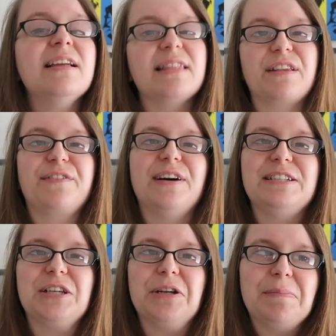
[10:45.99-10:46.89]
That's fine
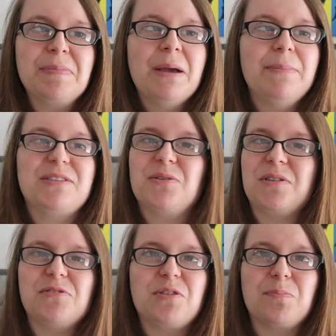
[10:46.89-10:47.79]
too, but it's
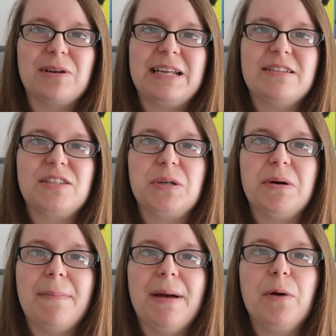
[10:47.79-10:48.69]
also just brilliant to
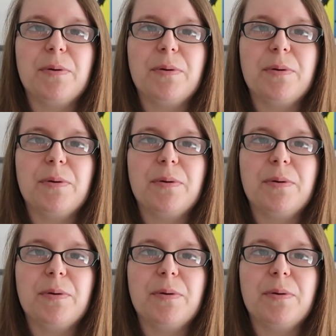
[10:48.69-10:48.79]
help